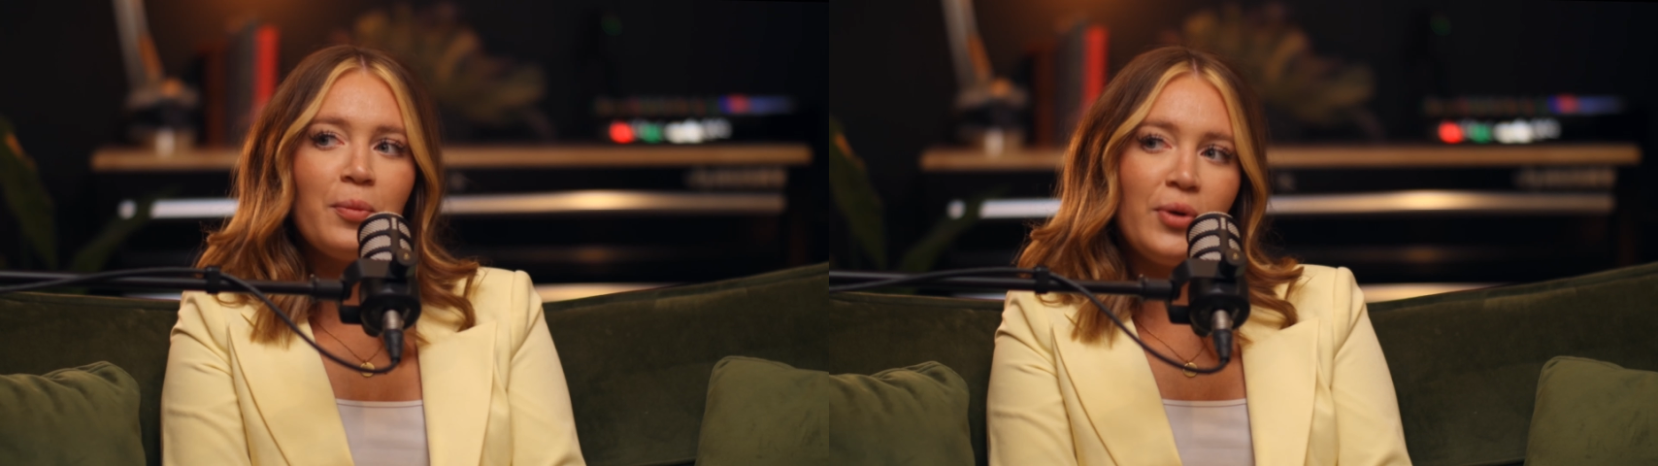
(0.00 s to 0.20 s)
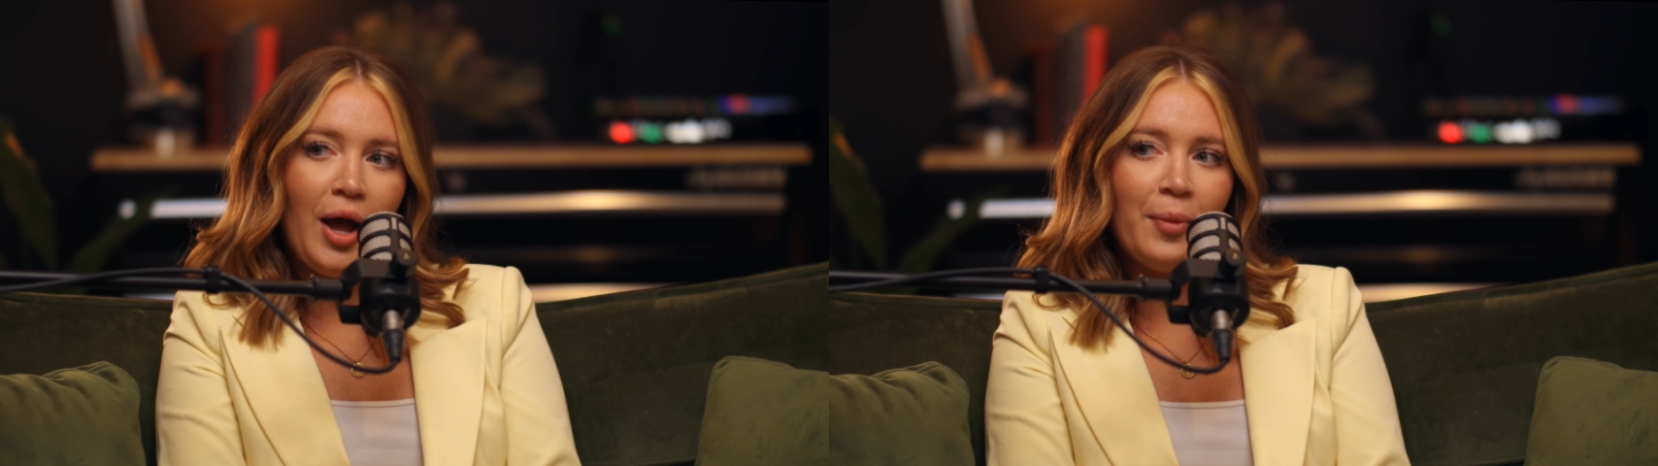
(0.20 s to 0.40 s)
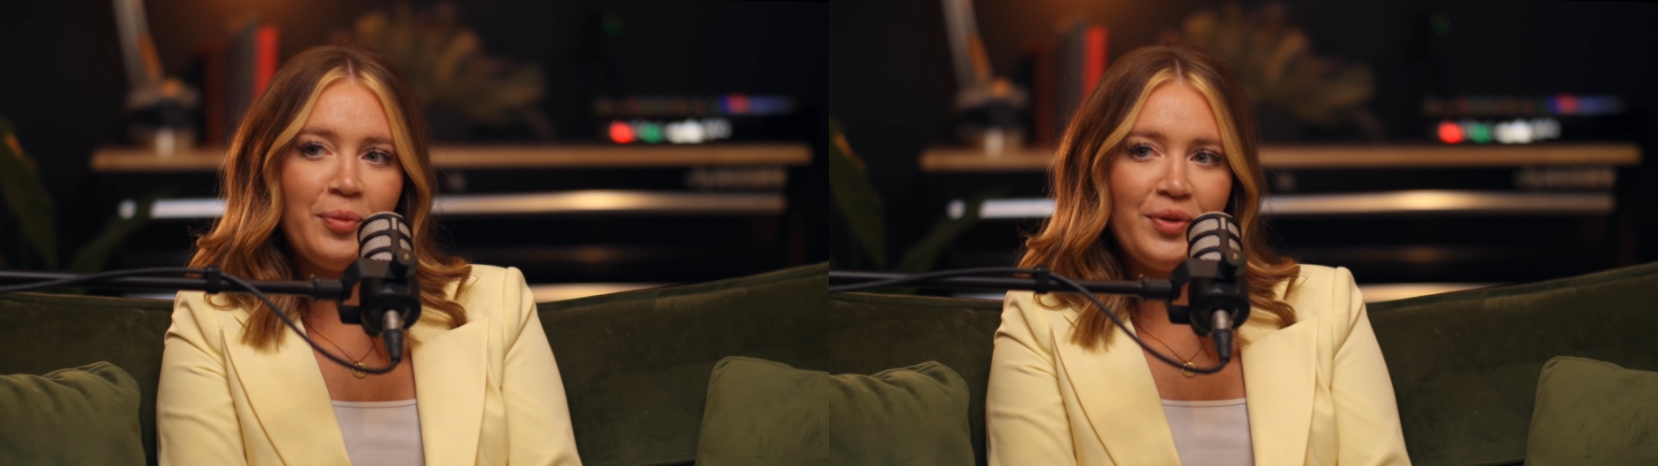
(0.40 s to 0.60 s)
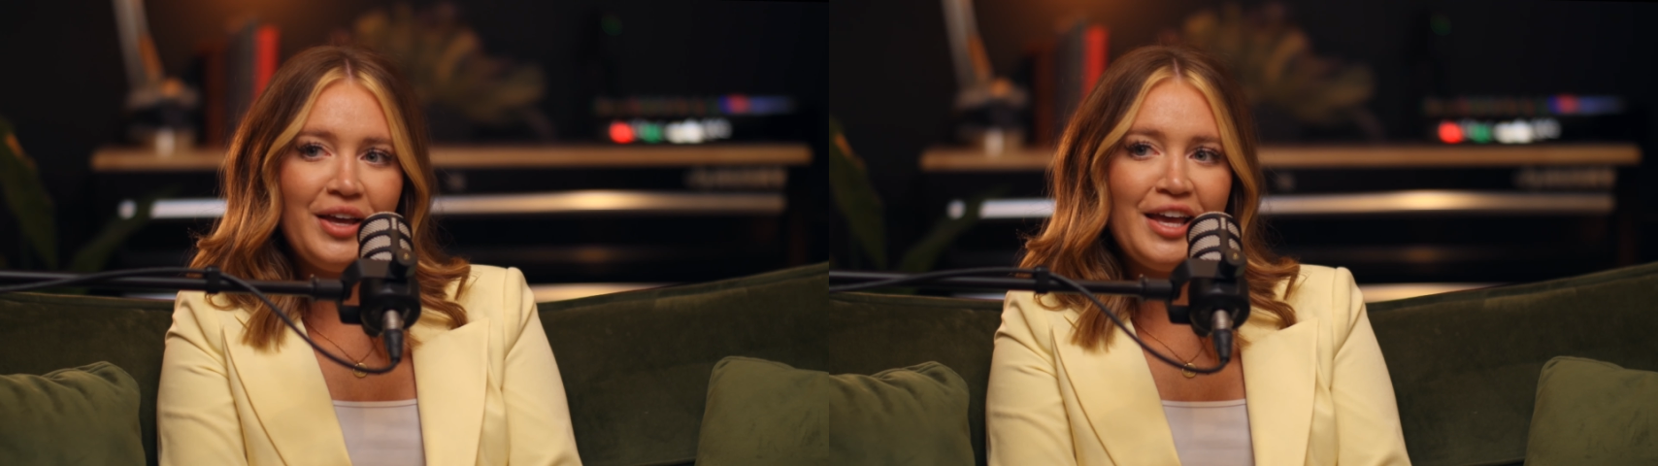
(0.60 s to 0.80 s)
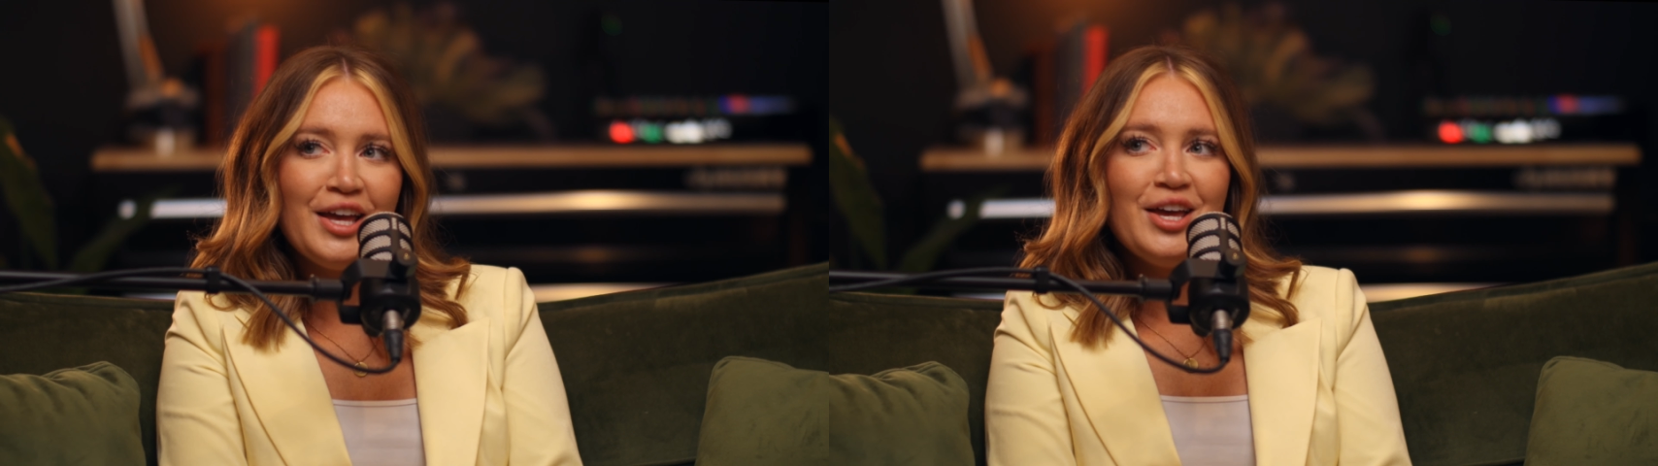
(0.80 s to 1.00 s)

Probably.